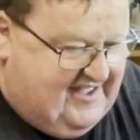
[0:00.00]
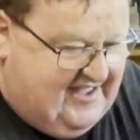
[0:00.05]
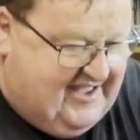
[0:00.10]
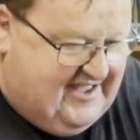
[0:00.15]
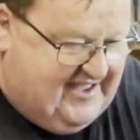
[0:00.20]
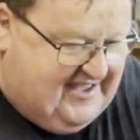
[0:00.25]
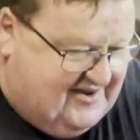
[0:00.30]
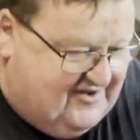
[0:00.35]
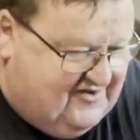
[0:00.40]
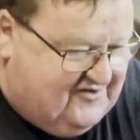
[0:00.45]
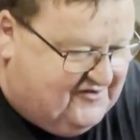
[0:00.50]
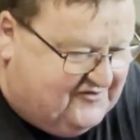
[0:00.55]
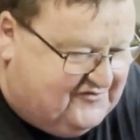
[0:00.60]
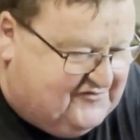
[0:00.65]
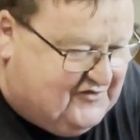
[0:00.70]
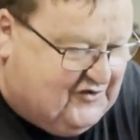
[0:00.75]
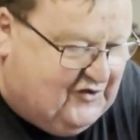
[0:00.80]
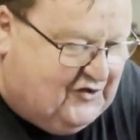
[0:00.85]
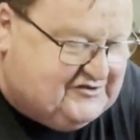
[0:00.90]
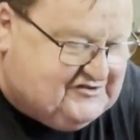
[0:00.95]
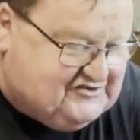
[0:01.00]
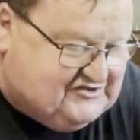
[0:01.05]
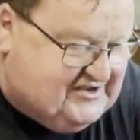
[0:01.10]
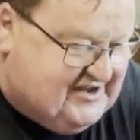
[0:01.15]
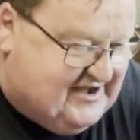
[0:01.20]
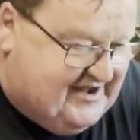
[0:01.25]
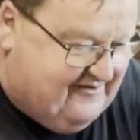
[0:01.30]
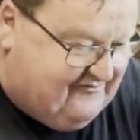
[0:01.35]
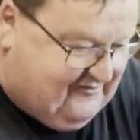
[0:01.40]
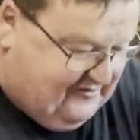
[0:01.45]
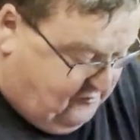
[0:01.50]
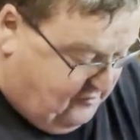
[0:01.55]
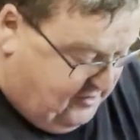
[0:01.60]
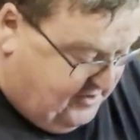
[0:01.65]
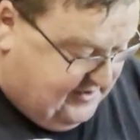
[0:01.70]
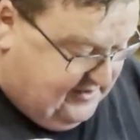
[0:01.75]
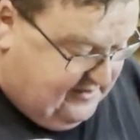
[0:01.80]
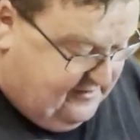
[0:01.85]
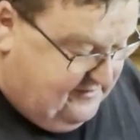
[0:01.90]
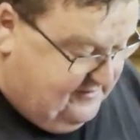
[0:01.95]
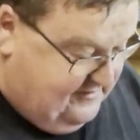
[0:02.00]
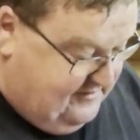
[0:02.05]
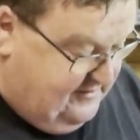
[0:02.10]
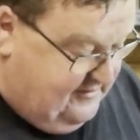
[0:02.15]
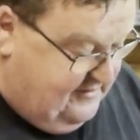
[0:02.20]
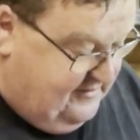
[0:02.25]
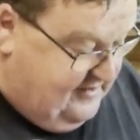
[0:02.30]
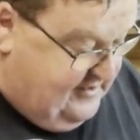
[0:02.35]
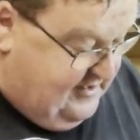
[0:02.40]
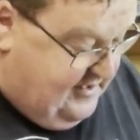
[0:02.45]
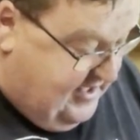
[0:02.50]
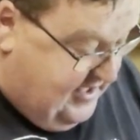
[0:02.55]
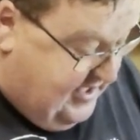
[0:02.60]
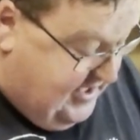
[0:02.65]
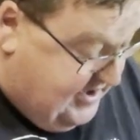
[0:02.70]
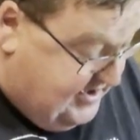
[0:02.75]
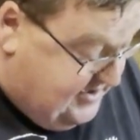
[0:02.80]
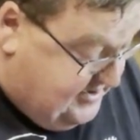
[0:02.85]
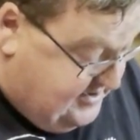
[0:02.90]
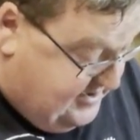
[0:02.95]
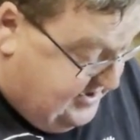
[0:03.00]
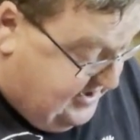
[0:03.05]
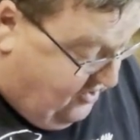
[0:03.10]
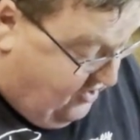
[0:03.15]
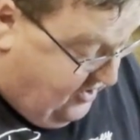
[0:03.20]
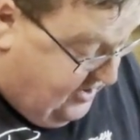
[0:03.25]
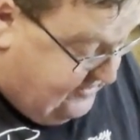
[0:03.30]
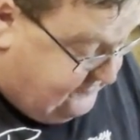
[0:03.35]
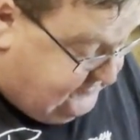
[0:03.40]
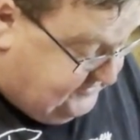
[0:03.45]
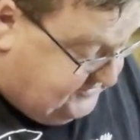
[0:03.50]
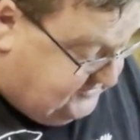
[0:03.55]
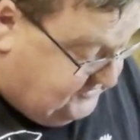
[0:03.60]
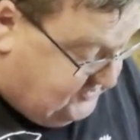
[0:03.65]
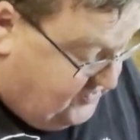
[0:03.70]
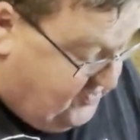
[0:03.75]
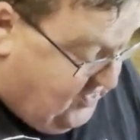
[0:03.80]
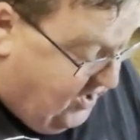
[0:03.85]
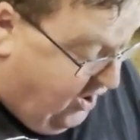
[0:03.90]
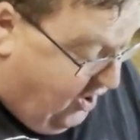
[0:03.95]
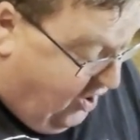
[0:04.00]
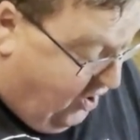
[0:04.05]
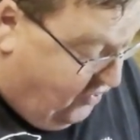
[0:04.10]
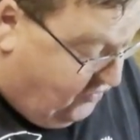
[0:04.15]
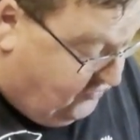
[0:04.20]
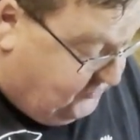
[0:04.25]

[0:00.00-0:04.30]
And I've got shit everywhere. And now I have to turn the whole